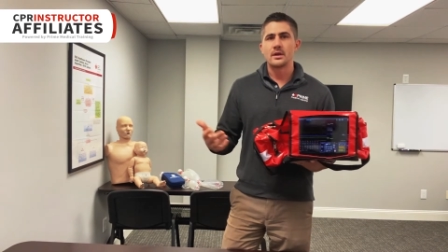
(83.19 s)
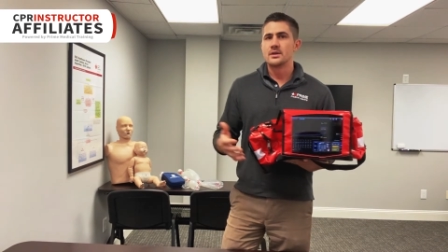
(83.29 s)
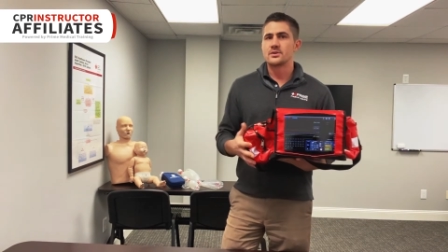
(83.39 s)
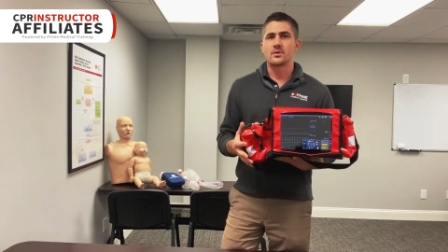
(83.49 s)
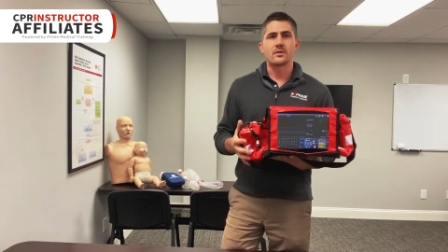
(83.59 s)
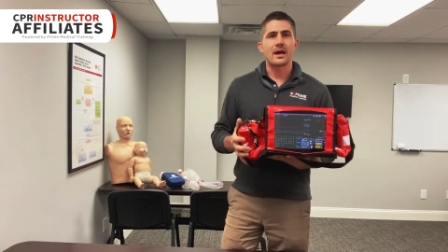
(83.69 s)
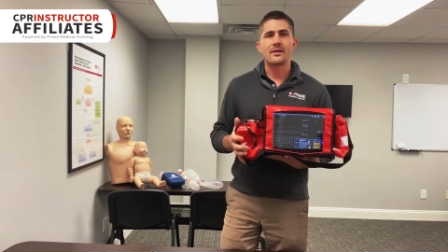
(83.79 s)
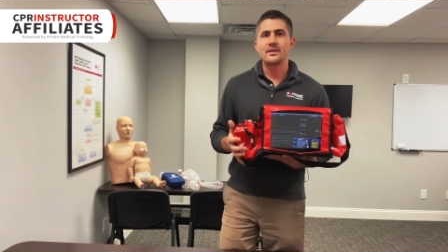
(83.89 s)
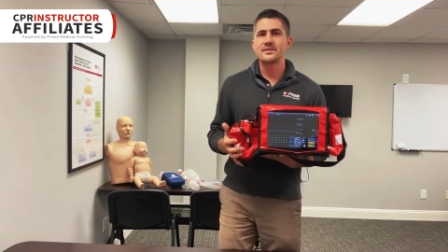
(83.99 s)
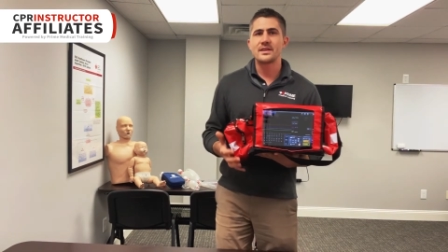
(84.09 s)
So a lot
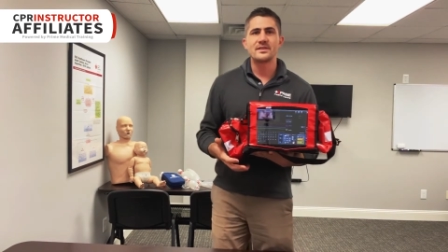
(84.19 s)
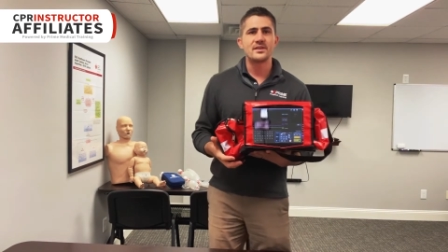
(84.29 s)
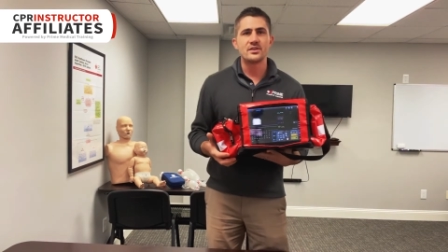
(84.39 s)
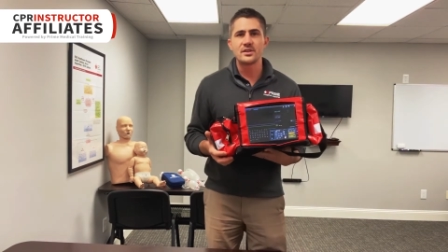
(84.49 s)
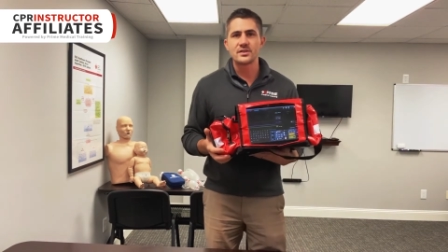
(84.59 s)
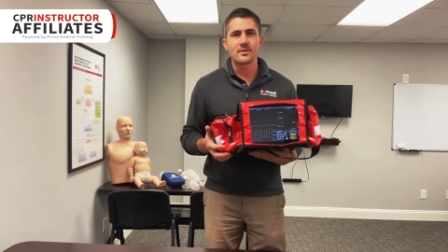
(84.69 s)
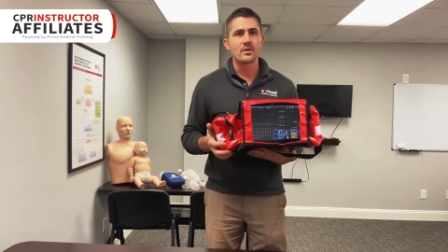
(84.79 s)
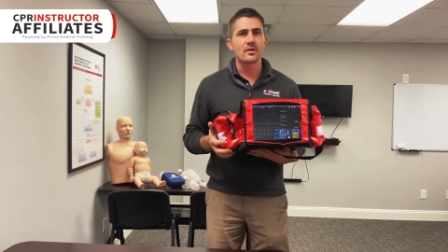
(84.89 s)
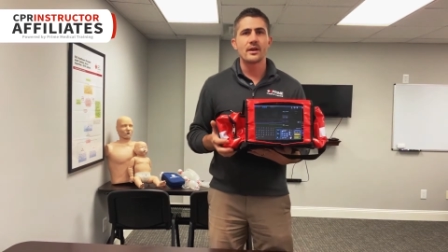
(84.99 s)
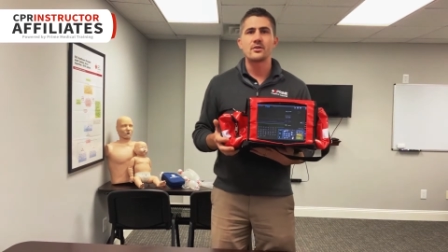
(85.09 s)
of these ECG
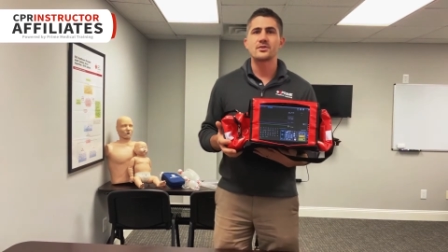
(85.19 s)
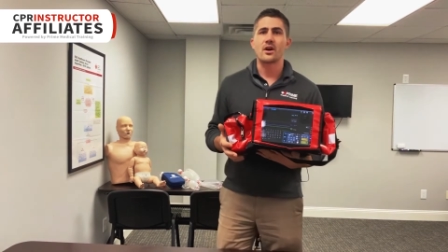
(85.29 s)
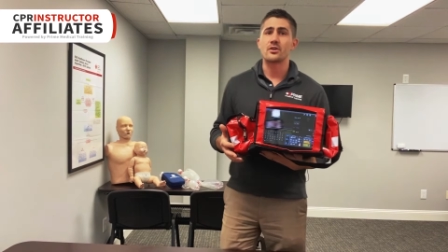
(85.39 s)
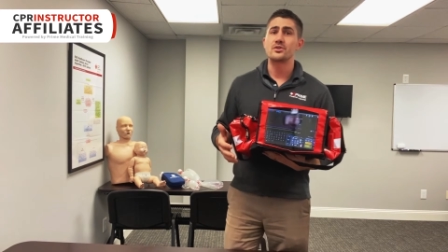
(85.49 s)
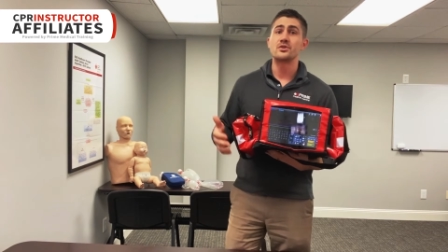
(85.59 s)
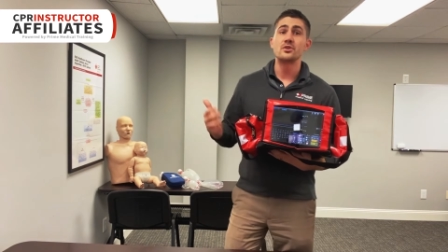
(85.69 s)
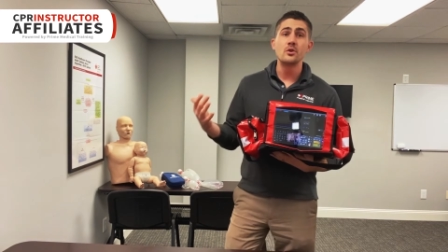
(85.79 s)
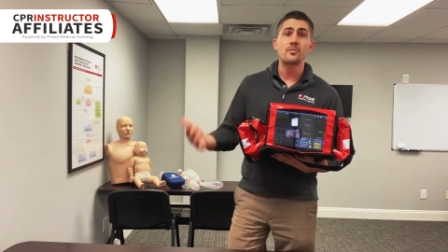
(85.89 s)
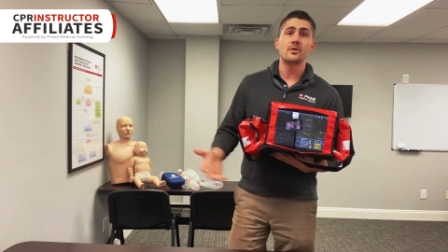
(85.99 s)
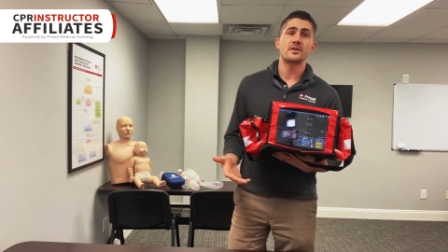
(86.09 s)
simulators are
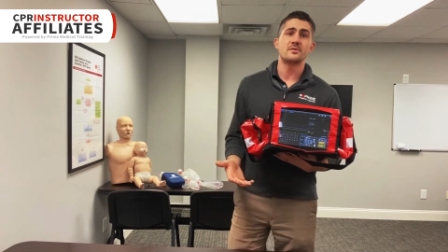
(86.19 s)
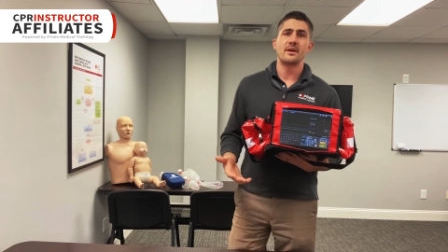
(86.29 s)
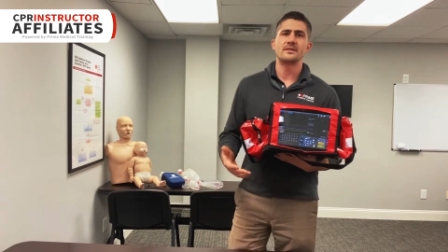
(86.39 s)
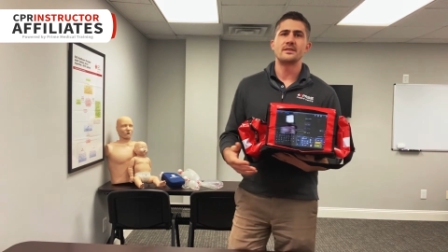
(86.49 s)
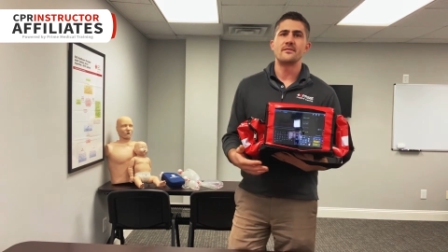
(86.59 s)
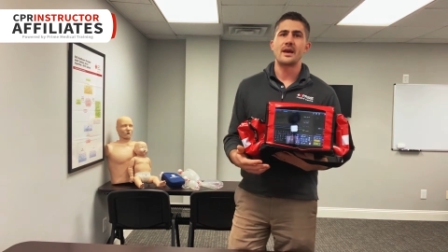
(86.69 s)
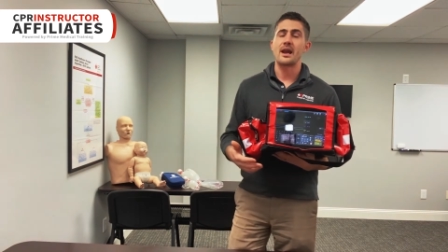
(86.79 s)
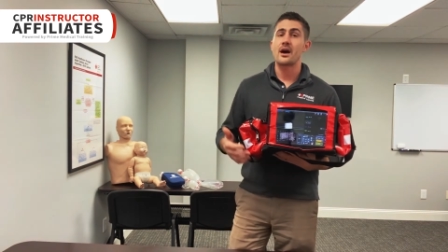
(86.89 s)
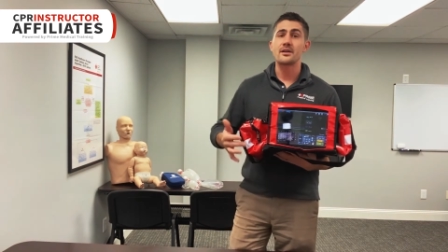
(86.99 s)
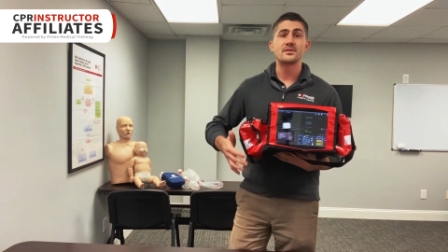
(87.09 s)
super expensive and
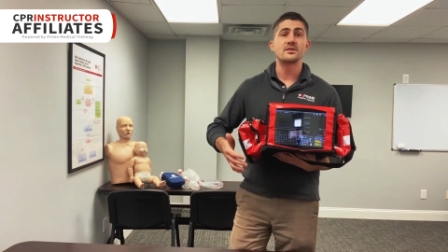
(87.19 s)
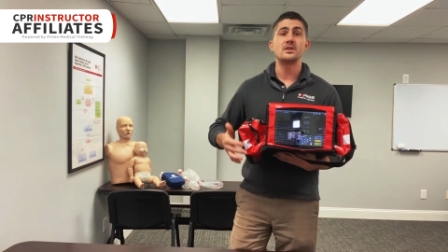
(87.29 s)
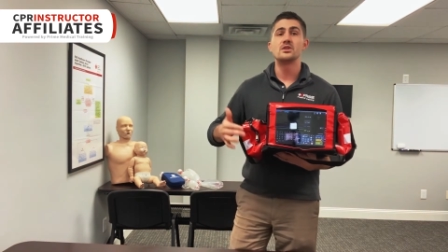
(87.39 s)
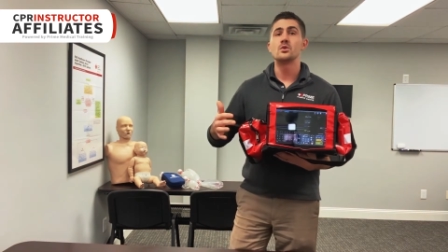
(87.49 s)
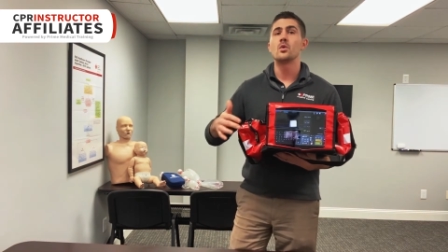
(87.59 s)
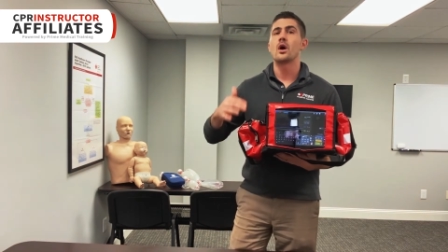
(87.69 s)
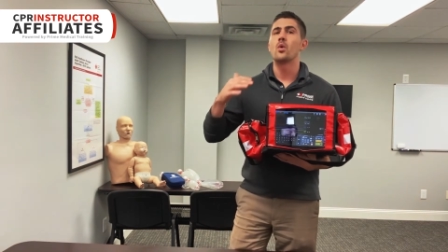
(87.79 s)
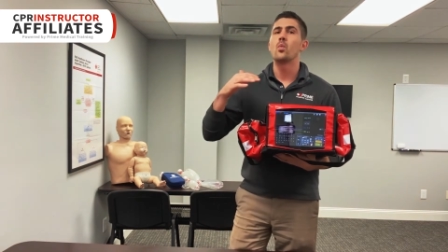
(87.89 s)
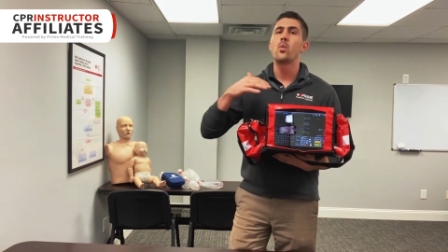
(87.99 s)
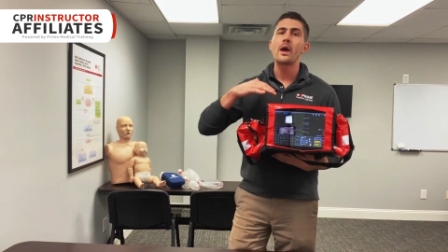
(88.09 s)
honestly do
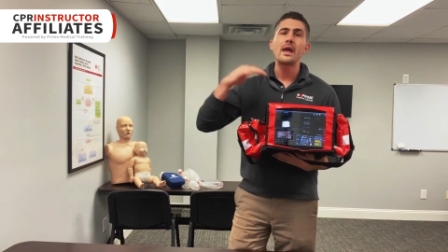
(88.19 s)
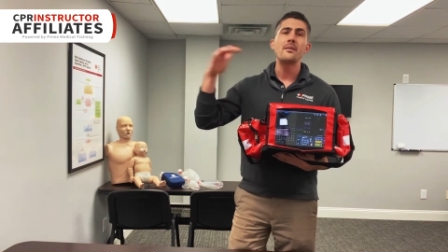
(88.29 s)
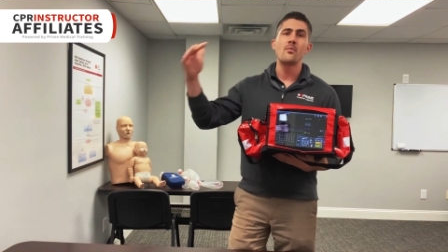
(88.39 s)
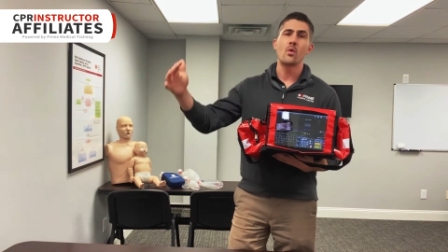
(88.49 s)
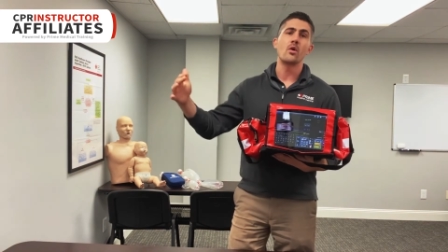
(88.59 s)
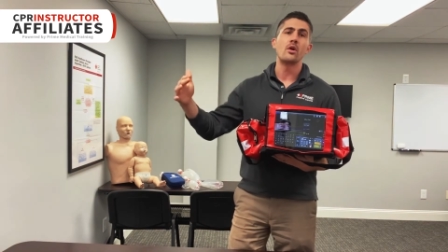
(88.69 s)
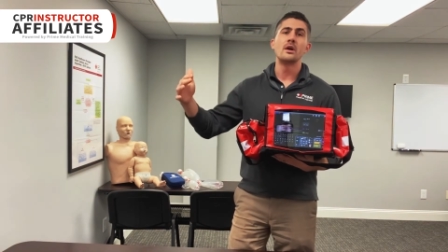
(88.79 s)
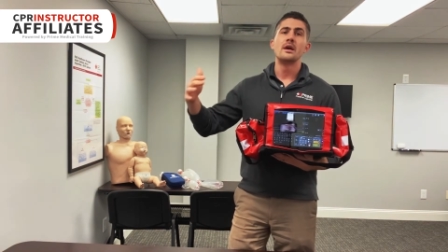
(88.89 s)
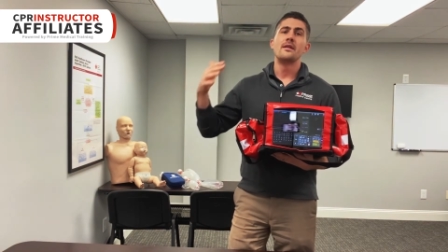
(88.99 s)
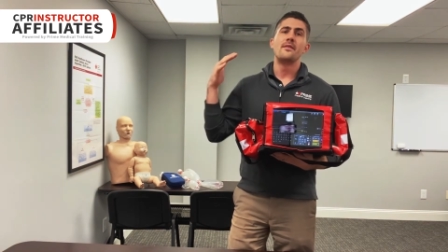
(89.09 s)
a way more
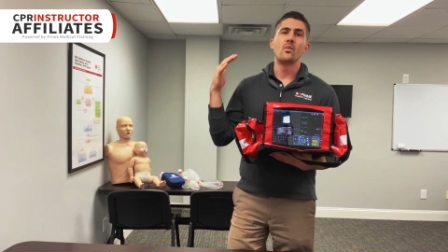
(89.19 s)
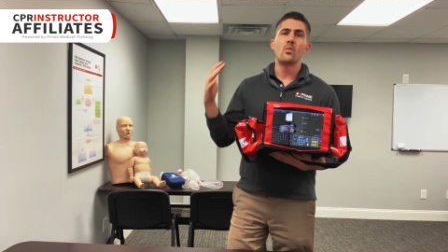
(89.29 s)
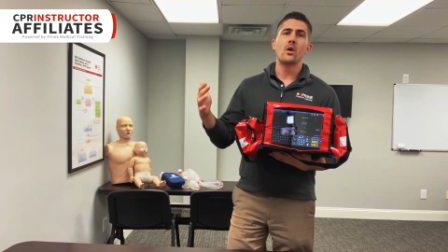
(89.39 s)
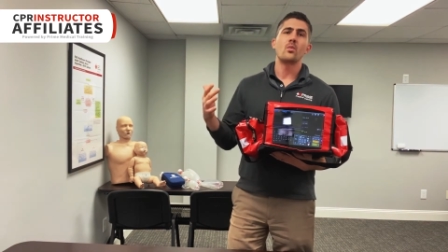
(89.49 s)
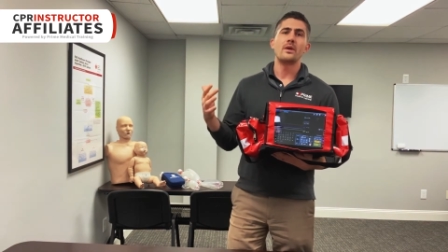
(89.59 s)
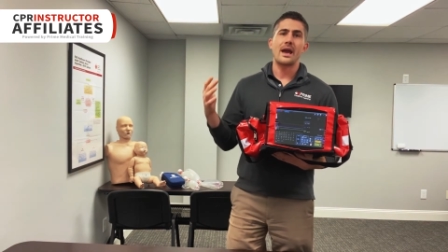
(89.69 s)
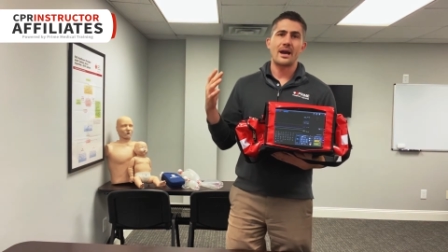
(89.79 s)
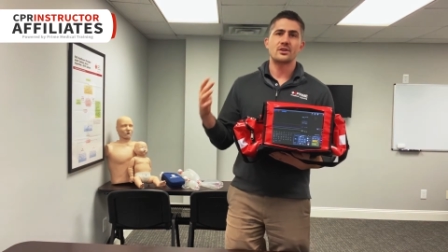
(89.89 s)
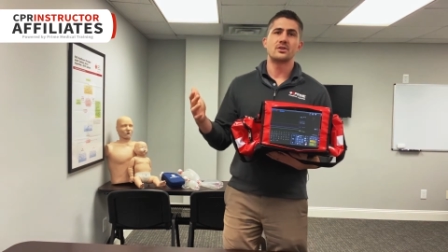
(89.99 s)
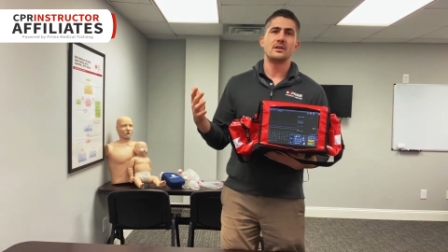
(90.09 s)
than what we
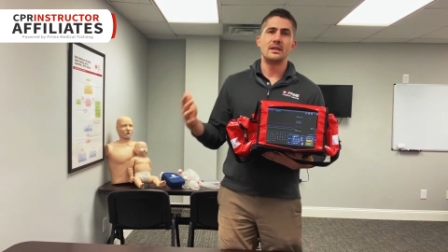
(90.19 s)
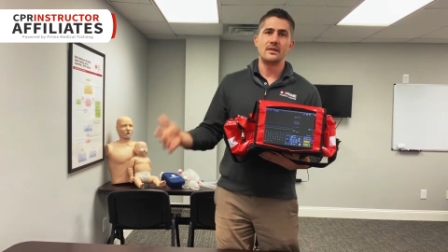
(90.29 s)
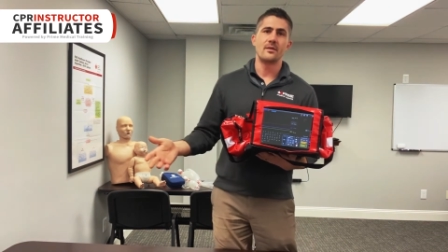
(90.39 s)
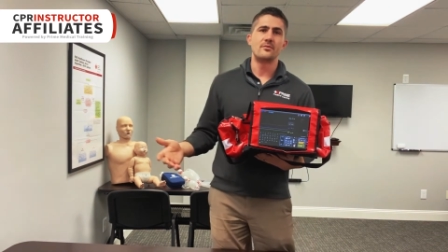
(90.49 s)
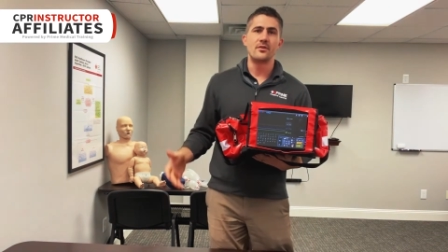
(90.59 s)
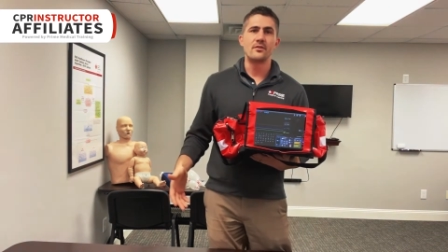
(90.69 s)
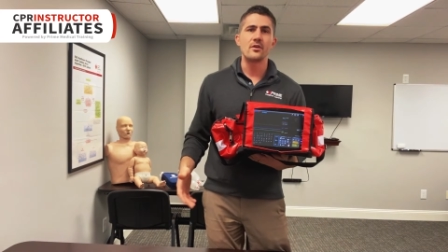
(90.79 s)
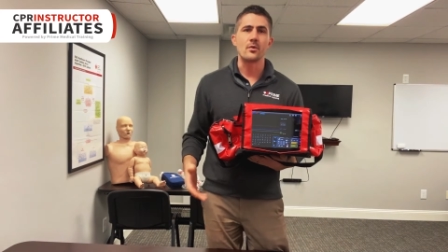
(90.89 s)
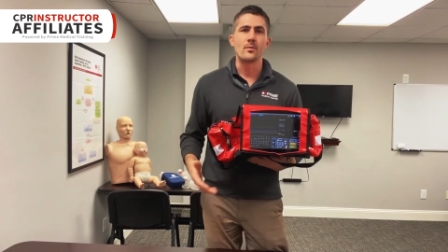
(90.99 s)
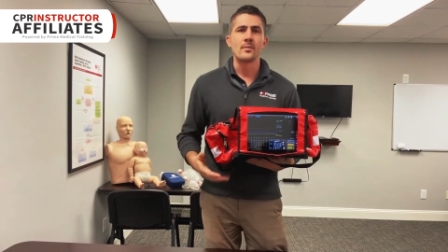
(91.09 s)
actually need them to
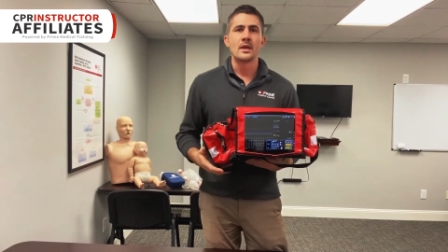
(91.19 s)
do.